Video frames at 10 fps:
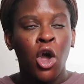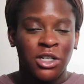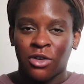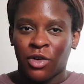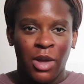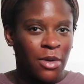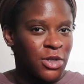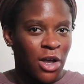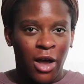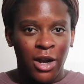especially from
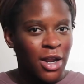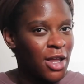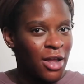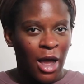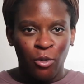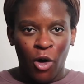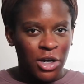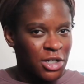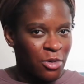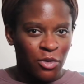Amazon. I'm
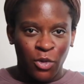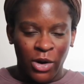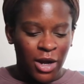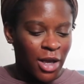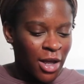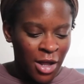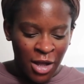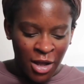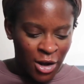washing it before I get.